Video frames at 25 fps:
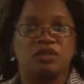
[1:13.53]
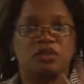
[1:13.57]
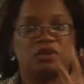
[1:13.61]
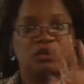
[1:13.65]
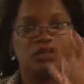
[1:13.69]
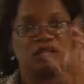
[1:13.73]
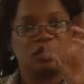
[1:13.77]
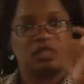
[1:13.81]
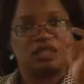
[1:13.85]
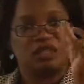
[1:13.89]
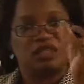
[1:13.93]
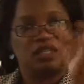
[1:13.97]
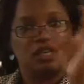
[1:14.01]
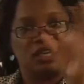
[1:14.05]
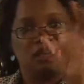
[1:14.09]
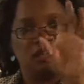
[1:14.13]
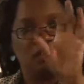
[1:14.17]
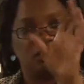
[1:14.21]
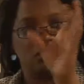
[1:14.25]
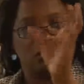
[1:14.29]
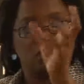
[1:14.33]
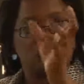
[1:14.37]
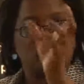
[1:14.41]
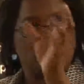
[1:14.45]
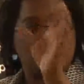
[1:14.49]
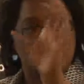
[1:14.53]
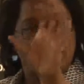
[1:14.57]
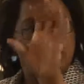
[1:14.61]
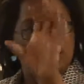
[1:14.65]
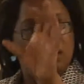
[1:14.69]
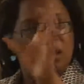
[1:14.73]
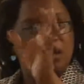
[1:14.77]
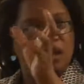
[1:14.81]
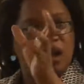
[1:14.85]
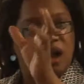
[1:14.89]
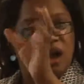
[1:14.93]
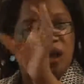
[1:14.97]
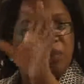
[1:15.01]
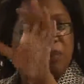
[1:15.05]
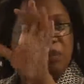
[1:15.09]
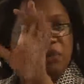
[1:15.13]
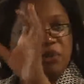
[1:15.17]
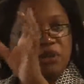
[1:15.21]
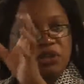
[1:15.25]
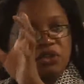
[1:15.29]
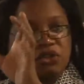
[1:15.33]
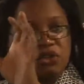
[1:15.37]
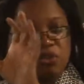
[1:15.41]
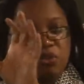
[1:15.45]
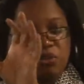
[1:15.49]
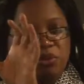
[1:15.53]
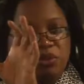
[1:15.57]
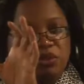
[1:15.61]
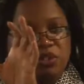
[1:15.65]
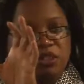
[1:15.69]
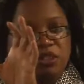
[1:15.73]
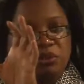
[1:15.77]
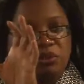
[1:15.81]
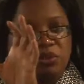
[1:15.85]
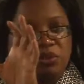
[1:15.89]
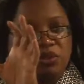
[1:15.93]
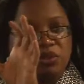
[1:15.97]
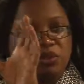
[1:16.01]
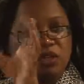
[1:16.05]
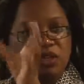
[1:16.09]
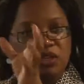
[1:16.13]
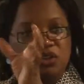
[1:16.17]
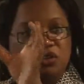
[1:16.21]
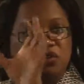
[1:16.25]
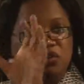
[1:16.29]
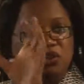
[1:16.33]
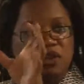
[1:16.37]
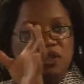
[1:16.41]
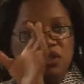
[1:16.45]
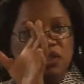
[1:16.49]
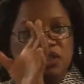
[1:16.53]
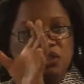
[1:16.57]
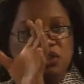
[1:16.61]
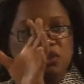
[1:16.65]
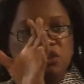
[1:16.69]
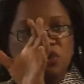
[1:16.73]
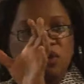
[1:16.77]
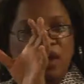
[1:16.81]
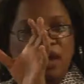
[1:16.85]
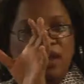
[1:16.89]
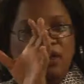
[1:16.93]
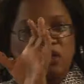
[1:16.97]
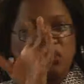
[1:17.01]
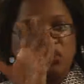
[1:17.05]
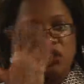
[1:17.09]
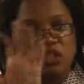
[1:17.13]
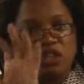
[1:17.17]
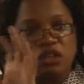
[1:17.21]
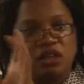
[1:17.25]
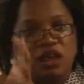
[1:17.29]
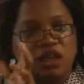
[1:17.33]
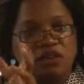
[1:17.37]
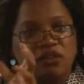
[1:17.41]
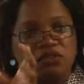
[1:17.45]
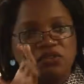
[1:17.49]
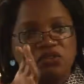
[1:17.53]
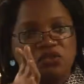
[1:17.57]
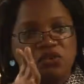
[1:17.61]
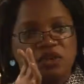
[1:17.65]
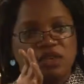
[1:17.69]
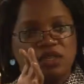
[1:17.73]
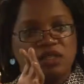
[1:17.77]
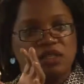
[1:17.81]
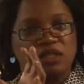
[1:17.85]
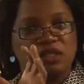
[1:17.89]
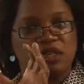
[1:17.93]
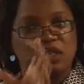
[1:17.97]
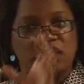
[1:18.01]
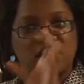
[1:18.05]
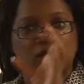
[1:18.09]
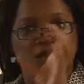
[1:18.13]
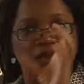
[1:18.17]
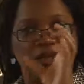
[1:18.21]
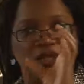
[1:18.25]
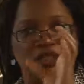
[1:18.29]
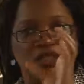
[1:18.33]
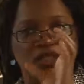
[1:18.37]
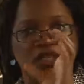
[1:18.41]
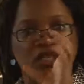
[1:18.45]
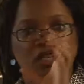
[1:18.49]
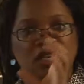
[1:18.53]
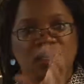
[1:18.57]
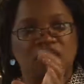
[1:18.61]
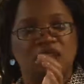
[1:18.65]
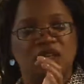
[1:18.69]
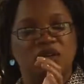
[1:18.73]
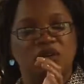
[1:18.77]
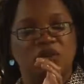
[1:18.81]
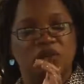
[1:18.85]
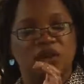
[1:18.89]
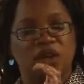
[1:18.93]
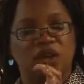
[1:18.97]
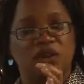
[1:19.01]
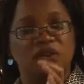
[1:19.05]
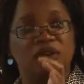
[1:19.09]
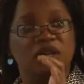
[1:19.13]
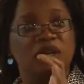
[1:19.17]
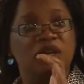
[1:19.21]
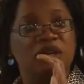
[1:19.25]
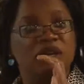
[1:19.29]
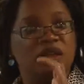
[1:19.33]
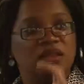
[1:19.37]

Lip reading: So it's going to take those guiding operational principles that you've written in strategy and kind of translate them into in the ground.